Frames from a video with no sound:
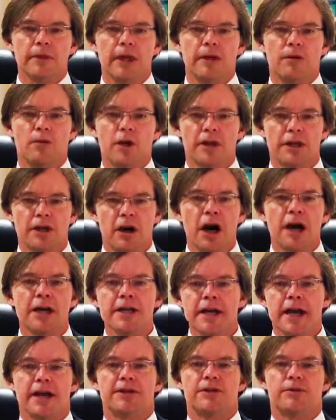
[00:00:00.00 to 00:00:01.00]
In what
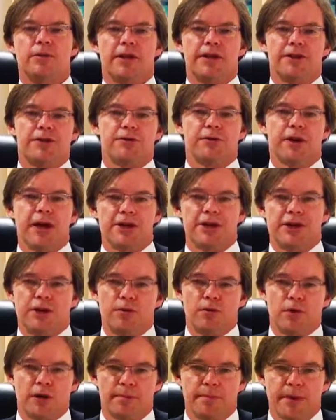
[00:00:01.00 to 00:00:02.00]
context will this strategy
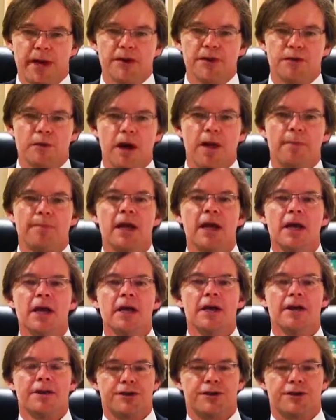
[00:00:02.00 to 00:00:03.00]
work best? Well,
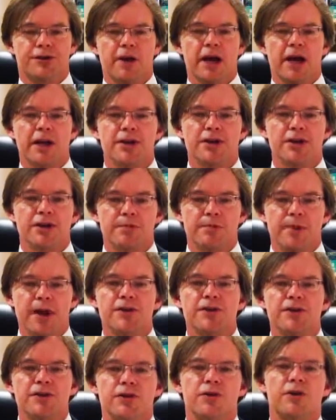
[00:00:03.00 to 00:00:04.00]
the strategy is
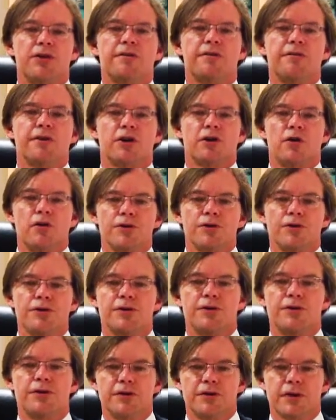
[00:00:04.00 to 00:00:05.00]
best suited for
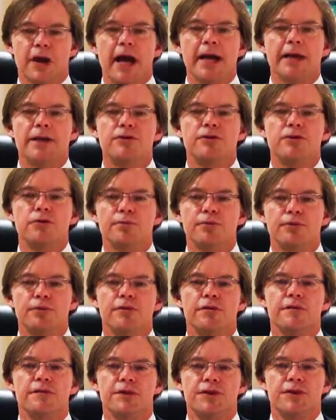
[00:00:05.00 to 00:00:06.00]
courses designed to
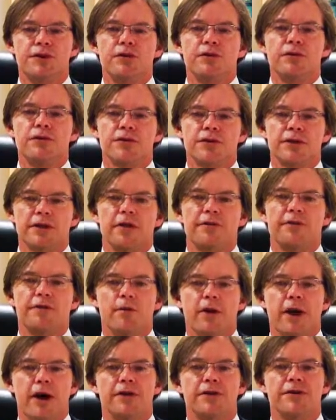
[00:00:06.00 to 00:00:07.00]
improve student
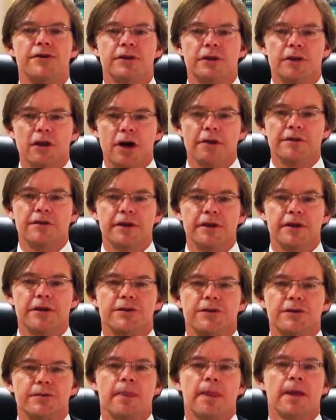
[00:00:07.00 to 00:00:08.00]
self-awareness and
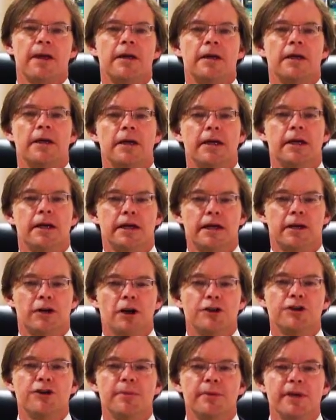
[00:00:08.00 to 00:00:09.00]
confidence. It can
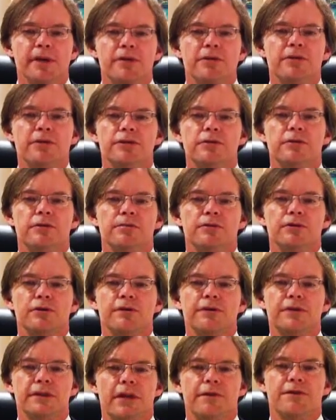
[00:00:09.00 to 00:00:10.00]
also be used to
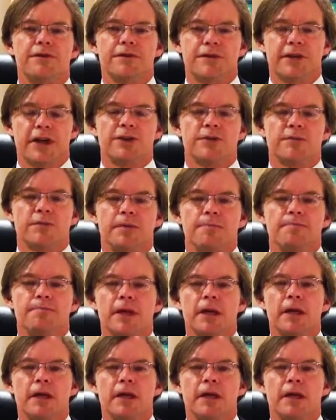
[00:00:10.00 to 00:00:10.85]
improve self-assessment.